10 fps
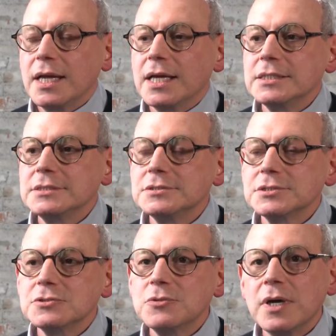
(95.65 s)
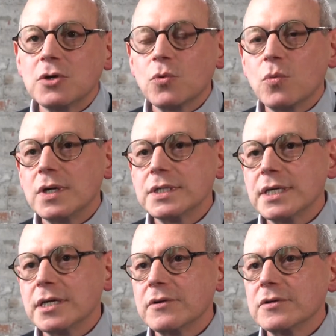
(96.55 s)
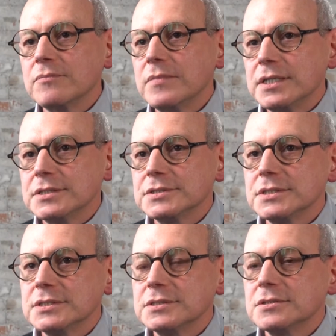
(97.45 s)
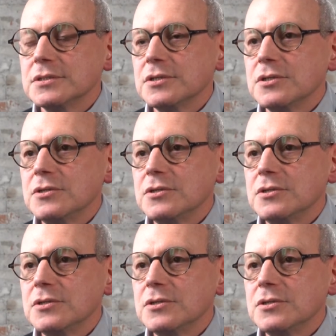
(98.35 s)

And so no matter what area of medicine